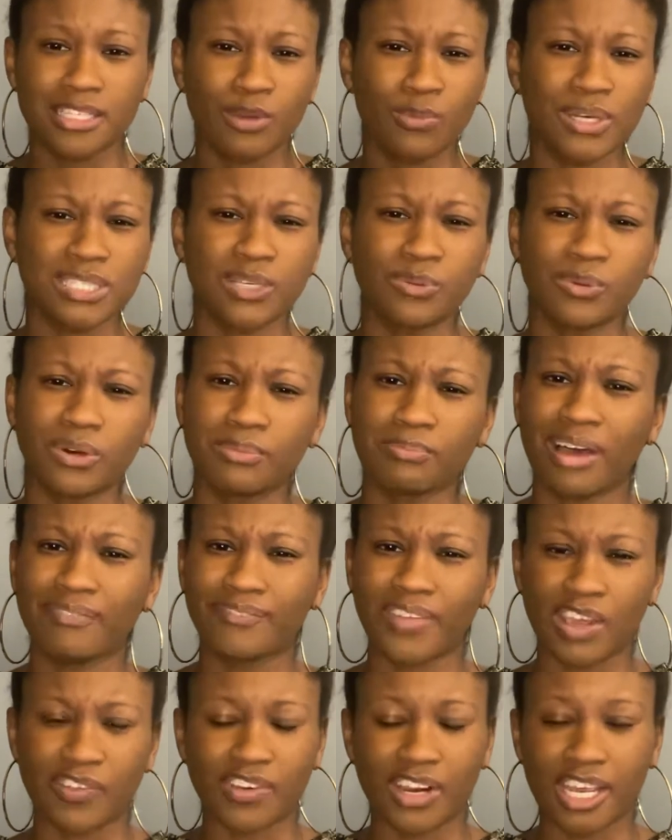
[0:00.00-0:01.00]
He wasn't one of my
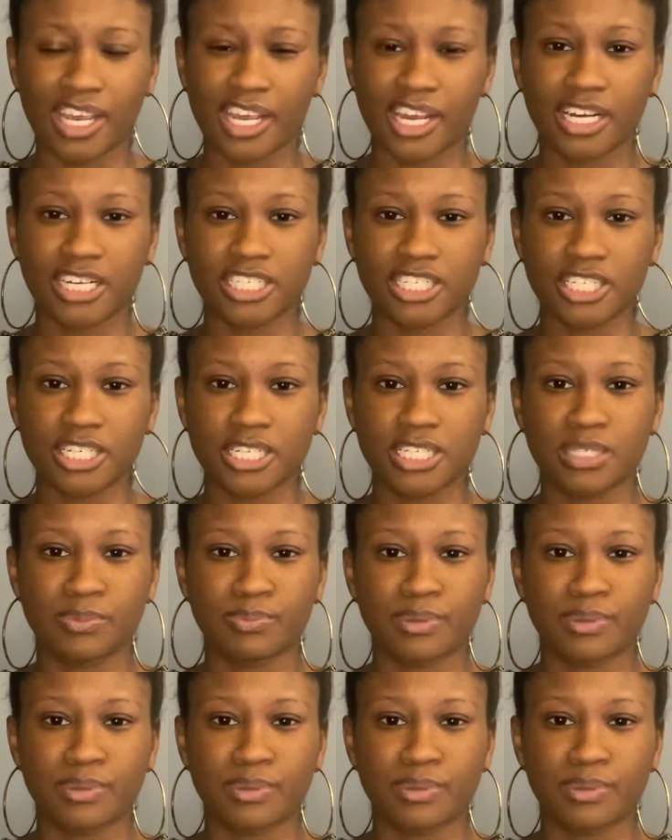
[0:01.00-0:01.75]
favorite characters,